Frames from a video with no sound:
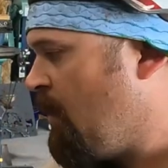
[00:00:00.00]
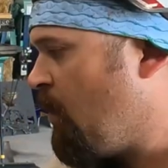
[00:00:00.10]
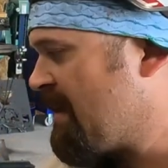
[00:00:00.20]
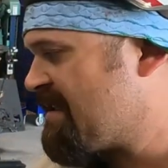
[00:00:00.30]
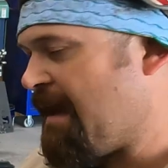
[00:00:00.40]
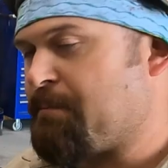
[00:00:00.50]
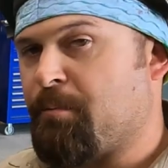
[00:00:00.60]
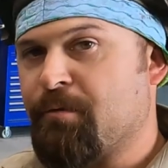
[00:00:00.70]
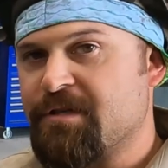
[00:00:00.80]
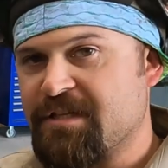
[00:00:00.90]
what type of
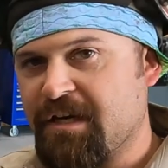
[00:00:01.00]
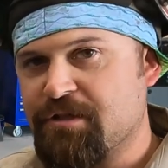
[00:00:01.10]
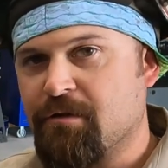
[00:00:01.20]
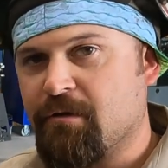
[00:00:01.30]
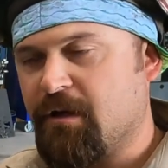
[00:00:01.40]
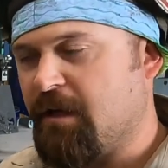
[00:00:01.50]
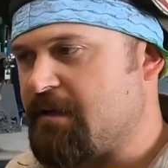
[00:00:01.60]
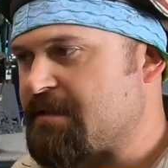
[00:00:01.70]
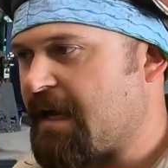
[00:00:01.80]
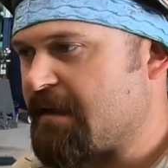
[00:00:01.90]
procedure you need
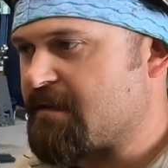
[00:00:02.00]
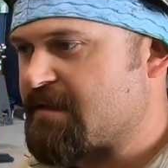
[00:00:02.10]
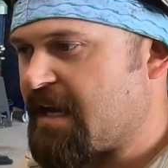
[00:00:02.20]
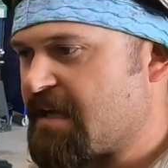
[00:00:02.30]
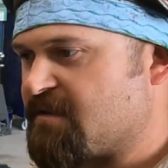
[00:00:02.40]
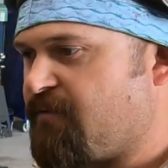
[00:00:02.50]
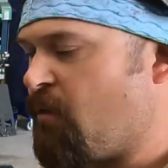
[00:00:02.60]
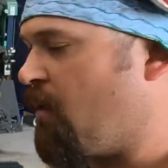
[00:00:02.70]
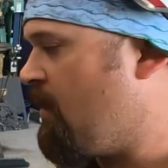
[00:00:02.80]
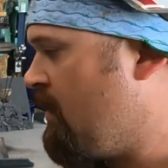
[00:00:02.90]
to take the test
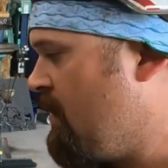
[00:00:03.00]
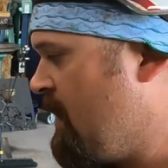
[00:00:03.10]
for.